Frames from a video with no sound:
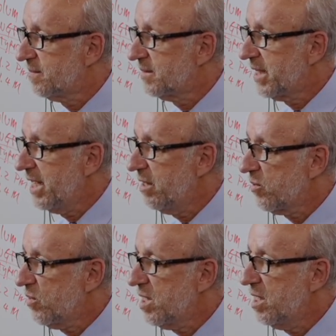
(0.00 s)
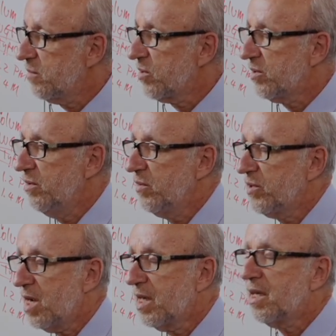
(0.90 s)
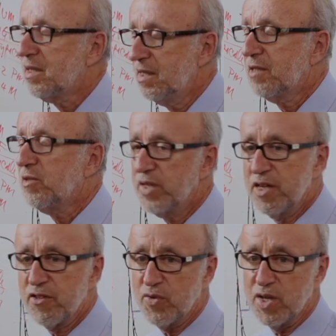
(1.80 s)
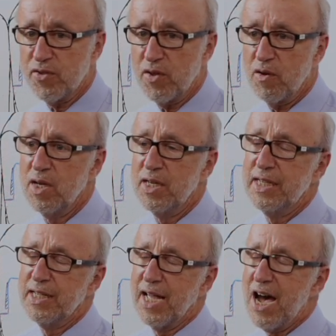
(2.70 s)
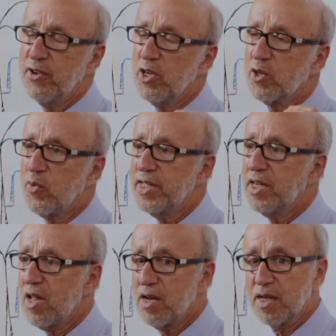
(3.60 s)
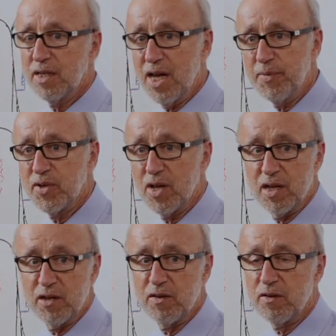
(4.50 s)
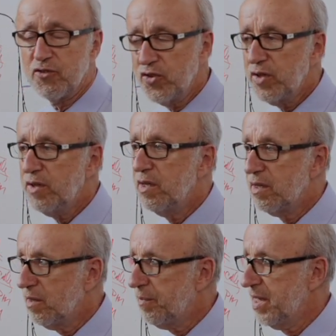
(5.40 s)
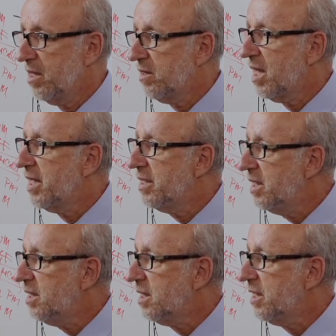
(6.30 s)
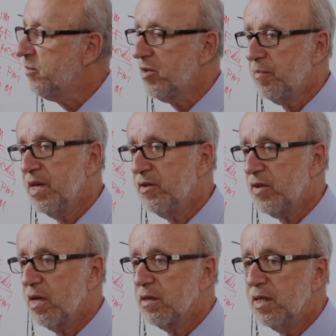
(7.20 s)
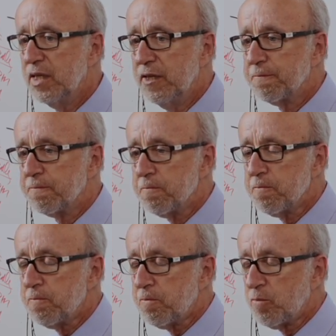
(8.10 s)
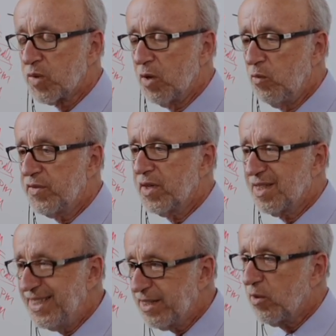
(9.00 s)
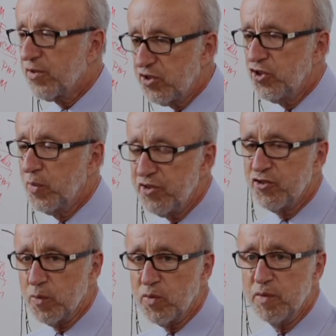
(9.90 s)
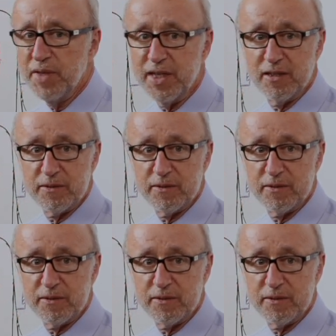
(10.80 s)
Okay, so again, we're talking clinical dentistry. So how you're graded on a typodont should depend, ideally it would depend on what the clinical situation would be.